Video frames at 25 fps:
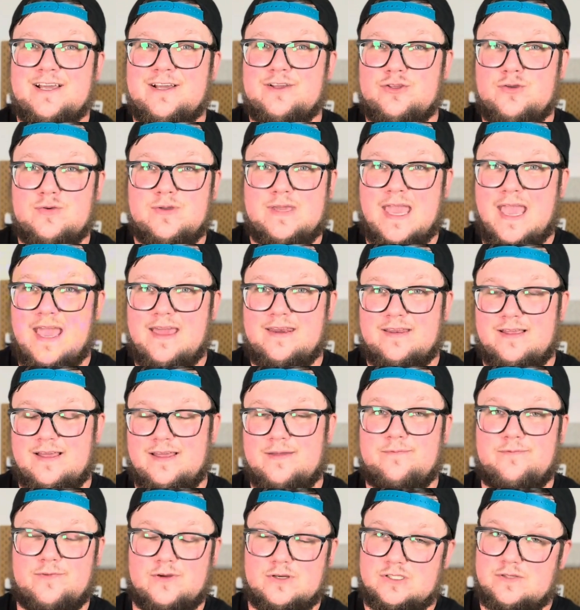You
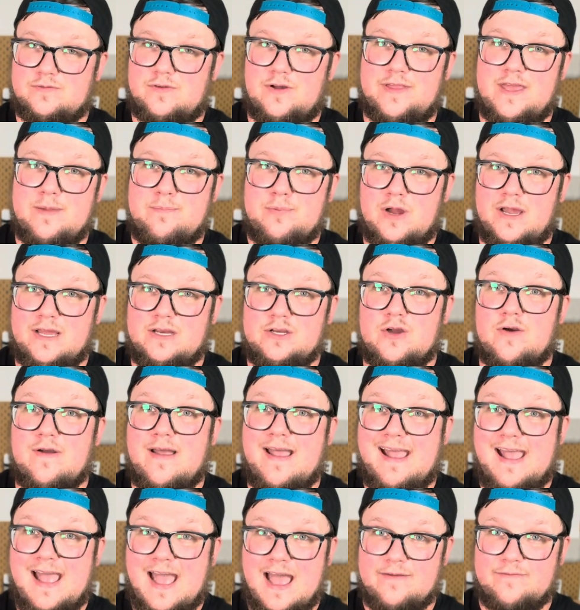can, first of all, they probably don't
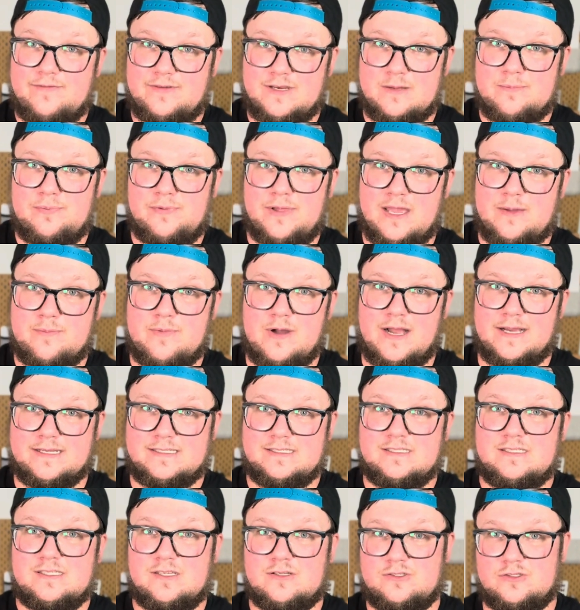have any play
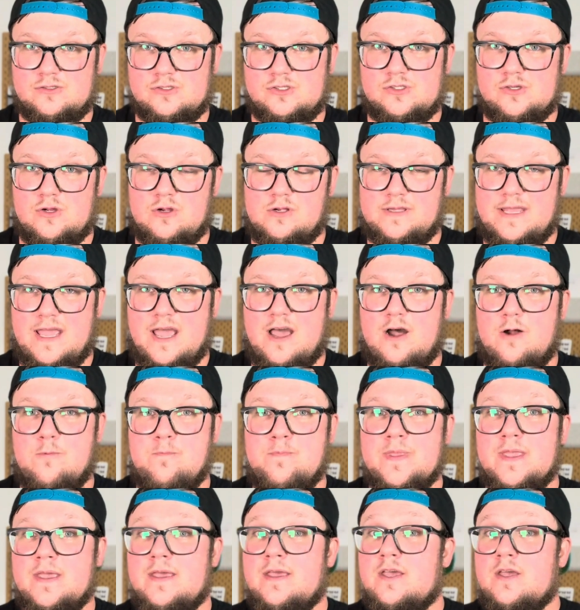boxes because they're sold
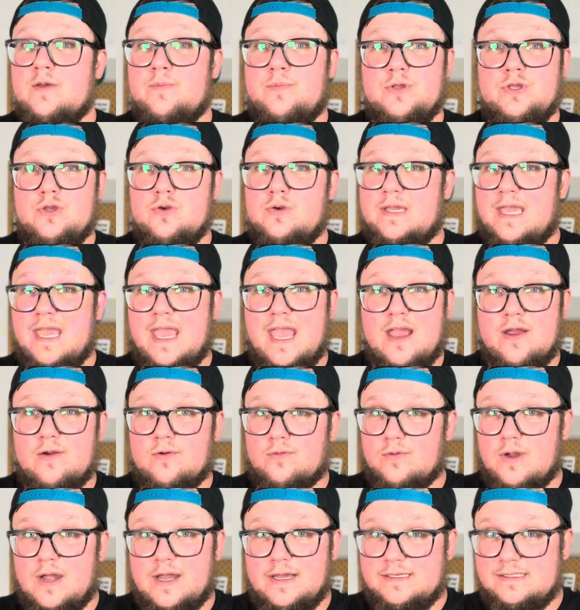out. But you
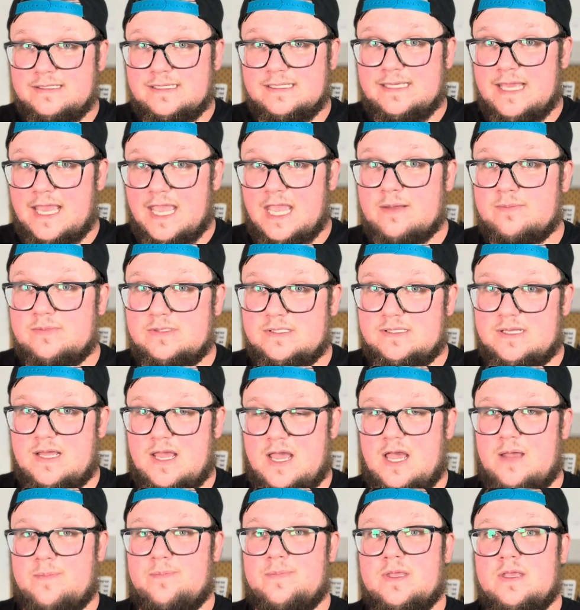can't run to
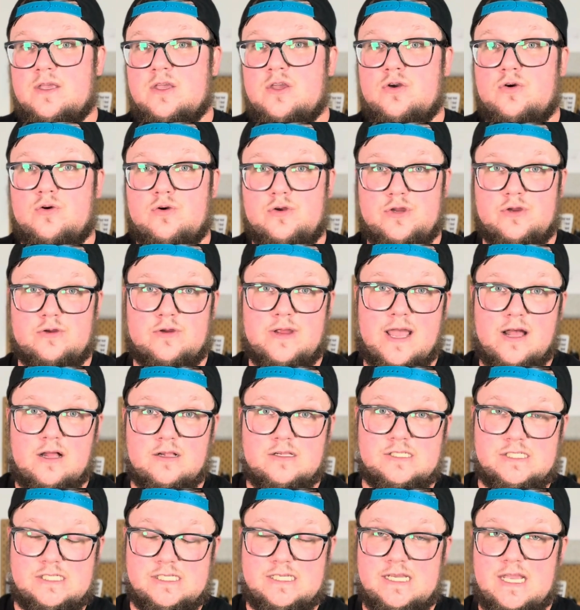GameStop or your
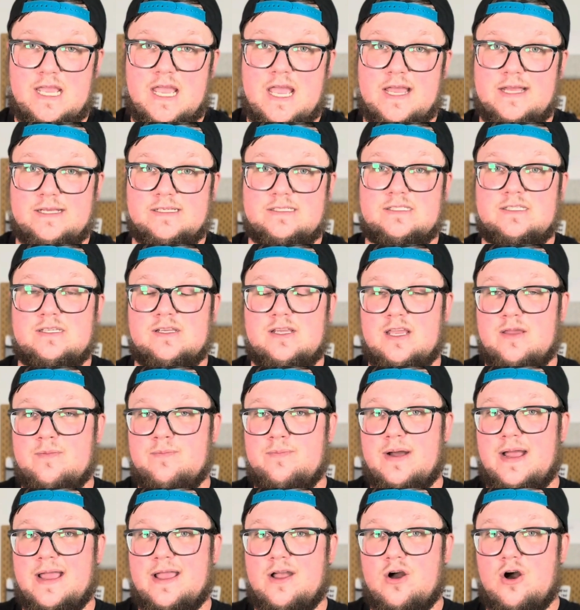LGS and
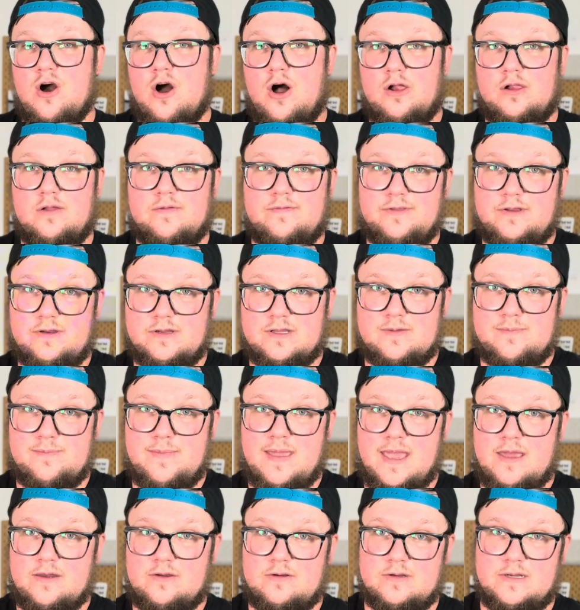buy all of their
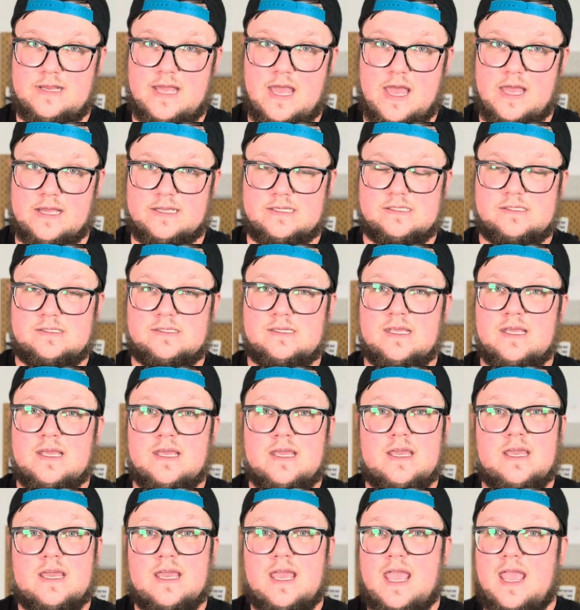commander decks
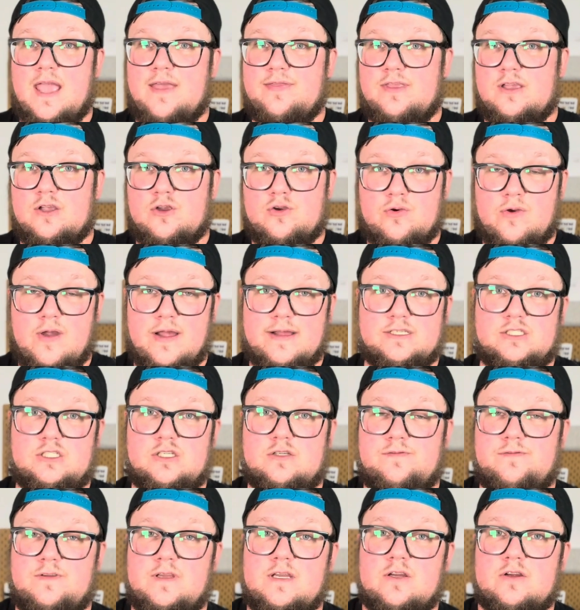and then cross
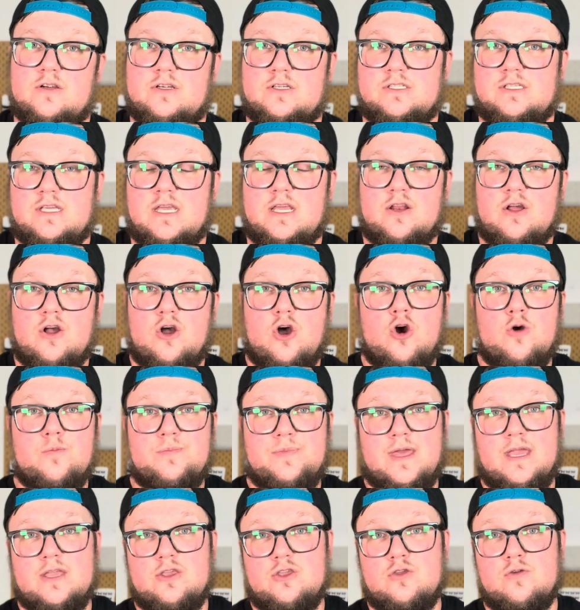your fingers and hope
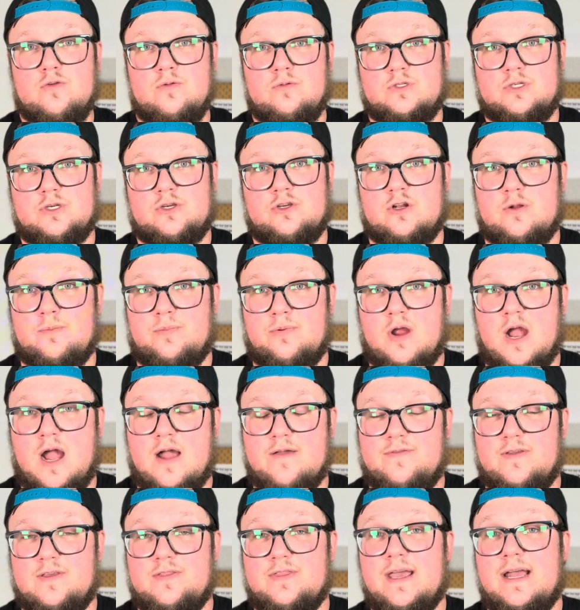that you turn a
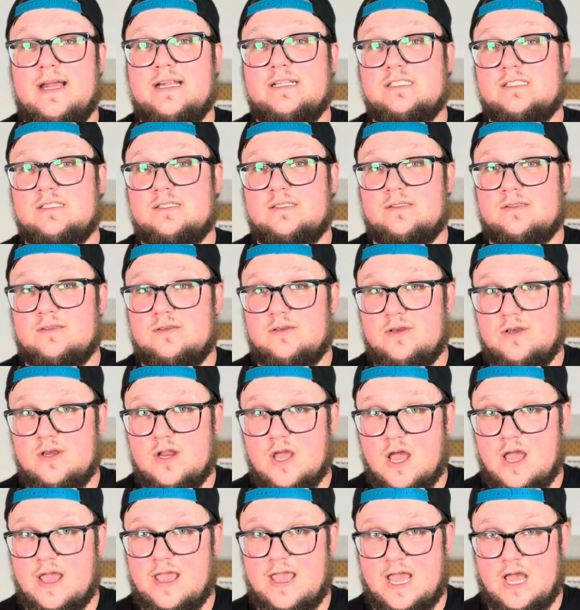profit. That's
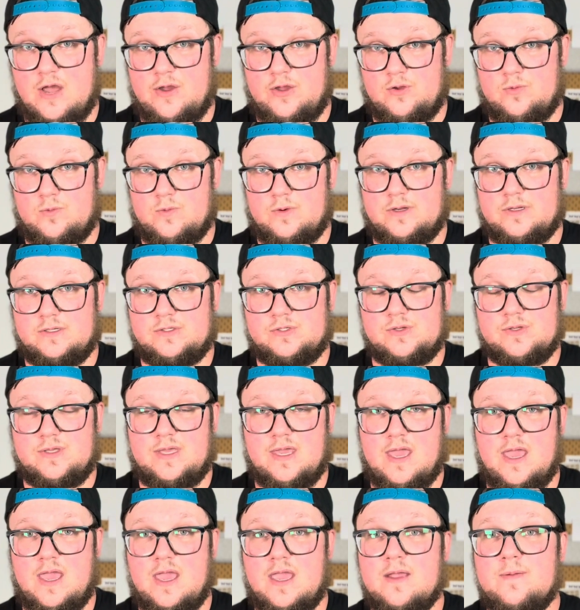not how it works,
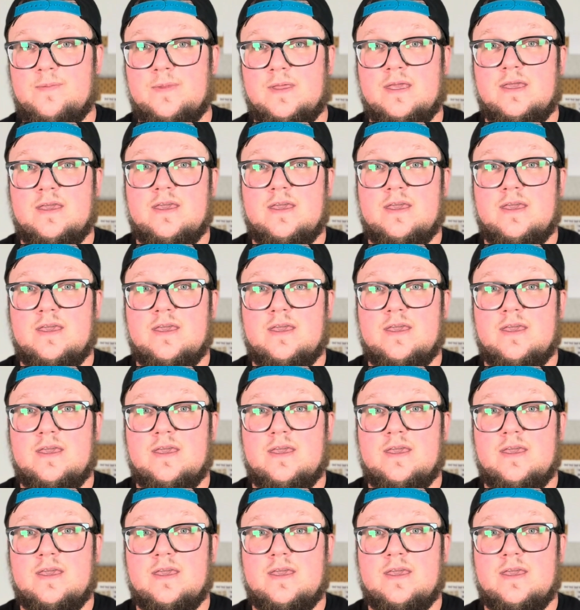okay?